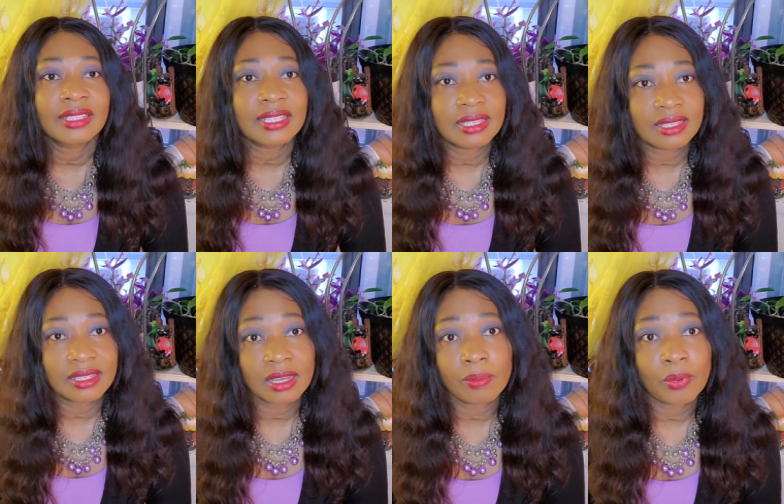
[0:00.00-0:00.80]
this
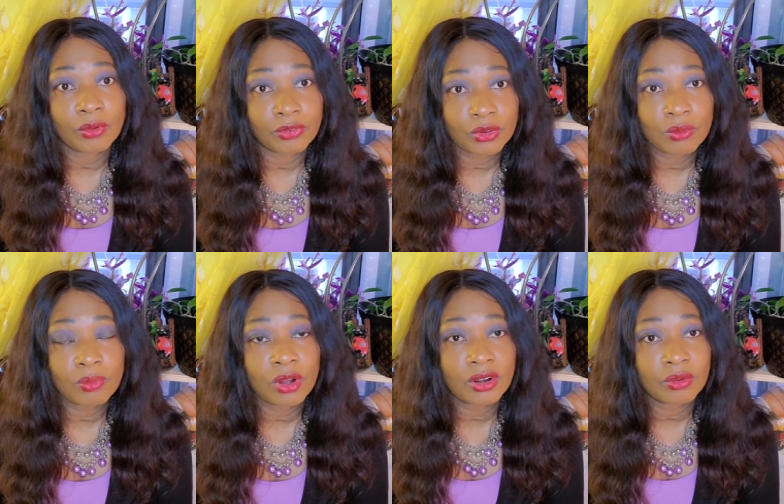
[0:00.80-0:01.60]
is a
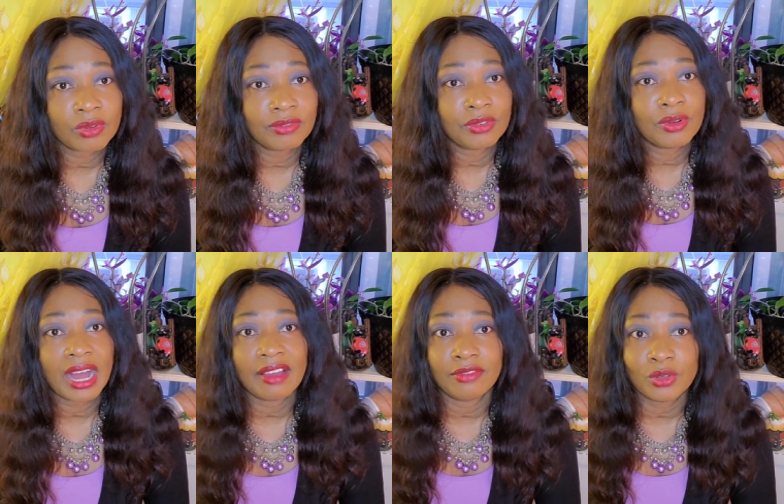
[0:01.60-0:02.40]
perfume product review
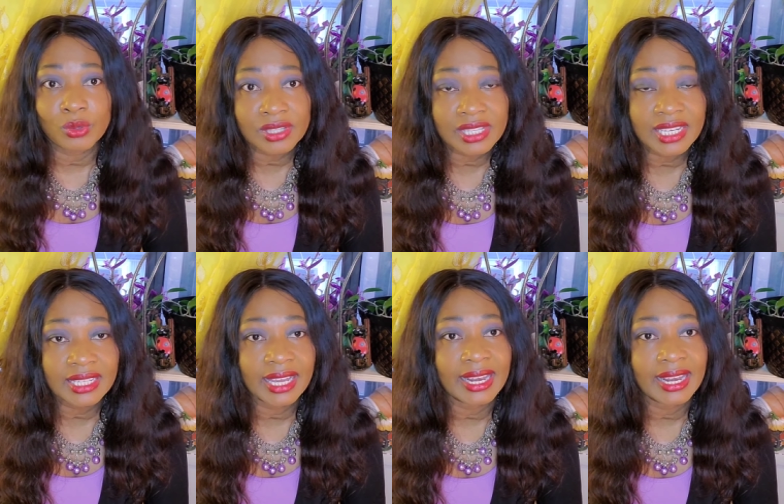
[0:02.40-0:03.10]
i've used it